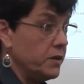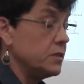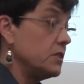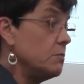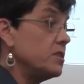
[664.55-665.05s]
because
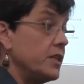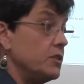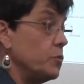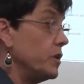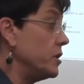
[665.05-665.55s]
some
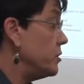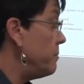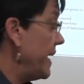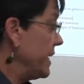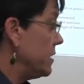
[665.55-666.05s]
states wanted to
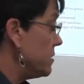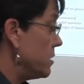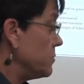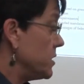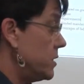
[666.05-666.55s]
ban it and
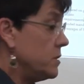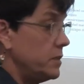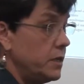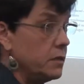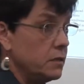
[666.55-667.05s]
some states
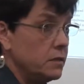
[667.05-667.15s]
didn't.